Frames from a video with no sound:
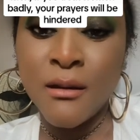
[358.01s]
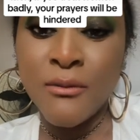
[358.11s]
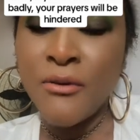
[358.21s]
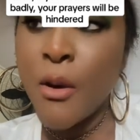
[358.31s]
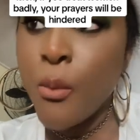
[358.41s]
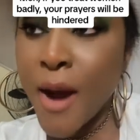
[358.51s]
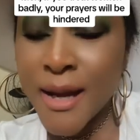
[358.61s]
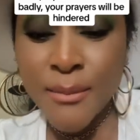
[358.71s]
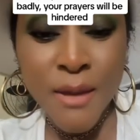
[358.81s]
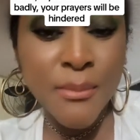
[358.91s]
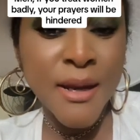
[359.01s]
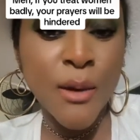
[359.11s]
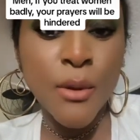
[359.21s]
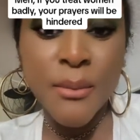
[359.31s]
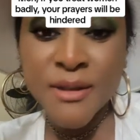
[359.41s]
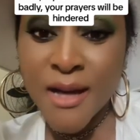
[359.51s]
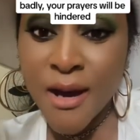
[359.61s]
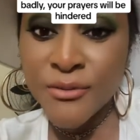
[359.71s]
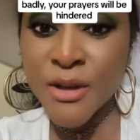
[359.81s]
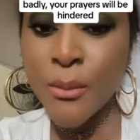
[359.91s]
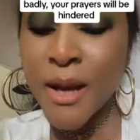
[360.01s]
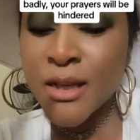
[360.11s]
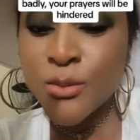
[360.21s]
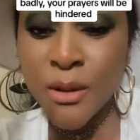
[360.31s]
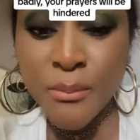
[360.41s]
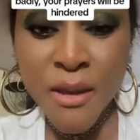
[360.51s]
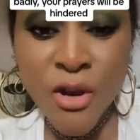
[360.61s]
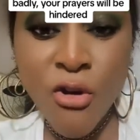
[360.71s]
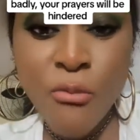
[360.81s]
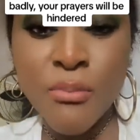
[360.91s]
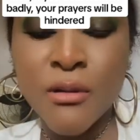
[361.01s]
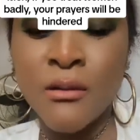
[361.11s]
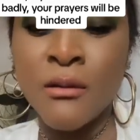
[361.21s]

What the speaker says: For a while it may be that way, but after a while it will pick up.